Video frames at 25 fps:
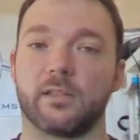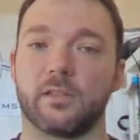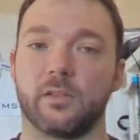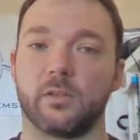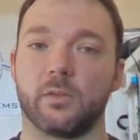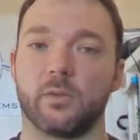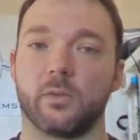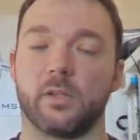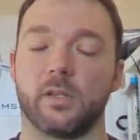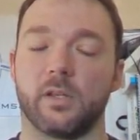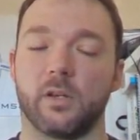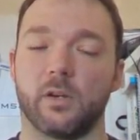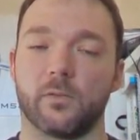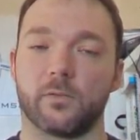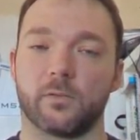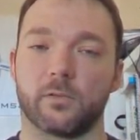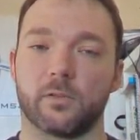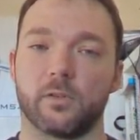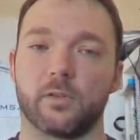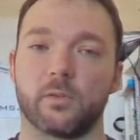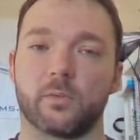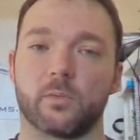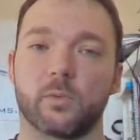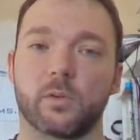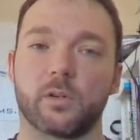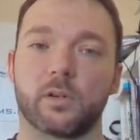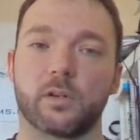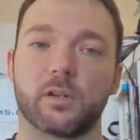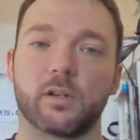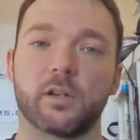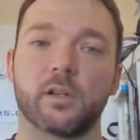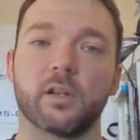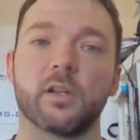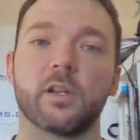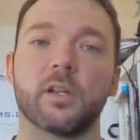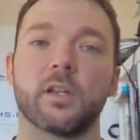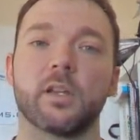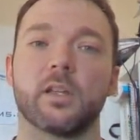do the overload work
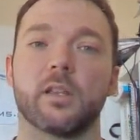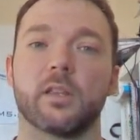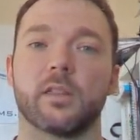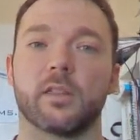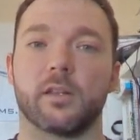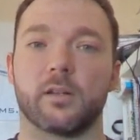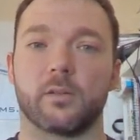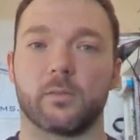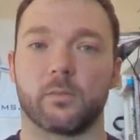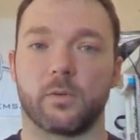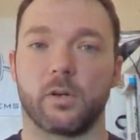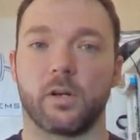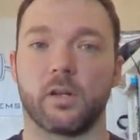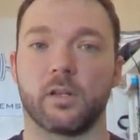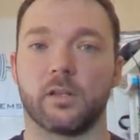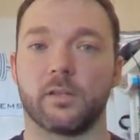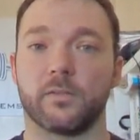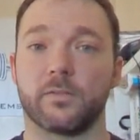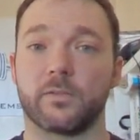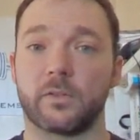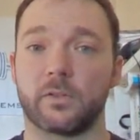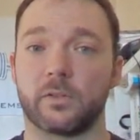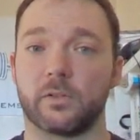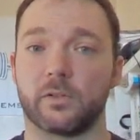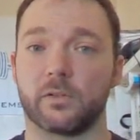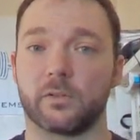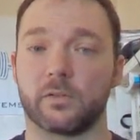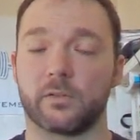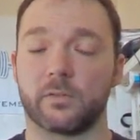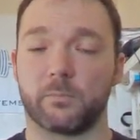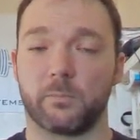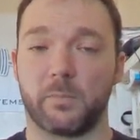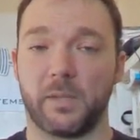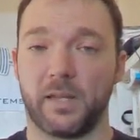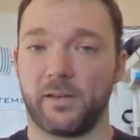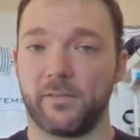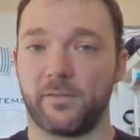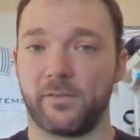that a raw lifter
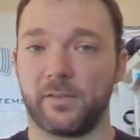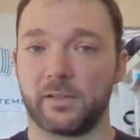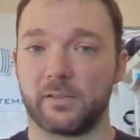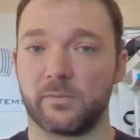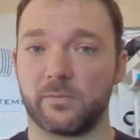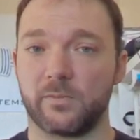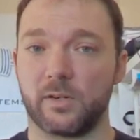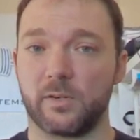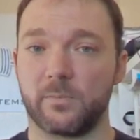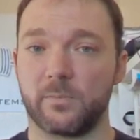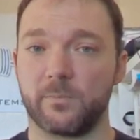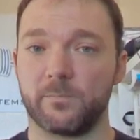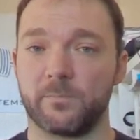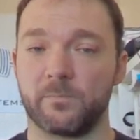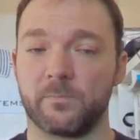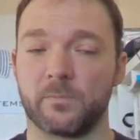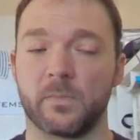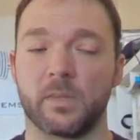benefits from.